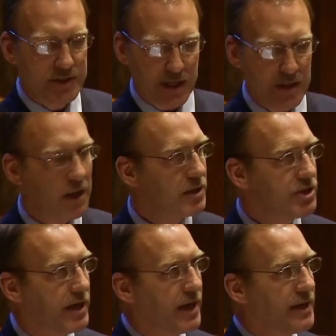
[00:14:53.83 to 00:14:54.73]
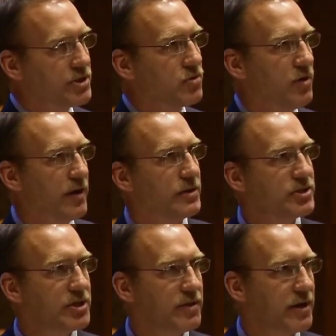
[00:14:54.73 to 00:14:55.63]
Technology in the high school, you can
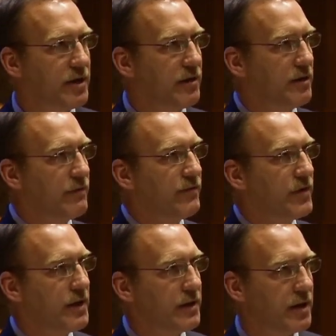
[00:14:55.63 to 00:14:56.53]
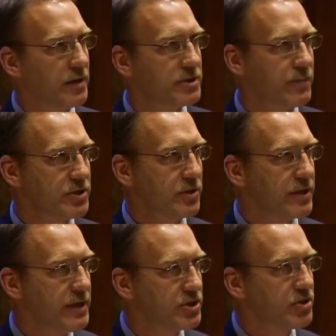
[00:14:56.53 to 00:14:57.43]
see there of uh, our special
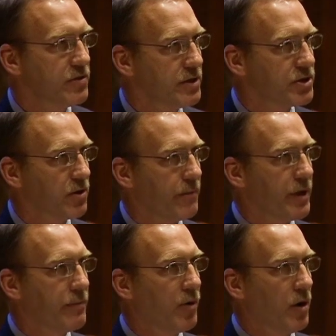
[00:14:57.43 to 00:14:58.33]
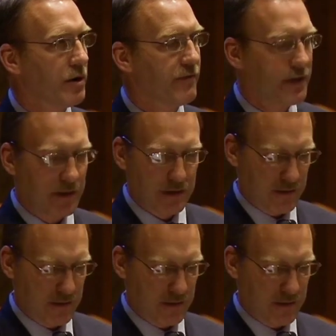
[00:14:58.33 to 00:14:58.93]
needs students are a big part of it.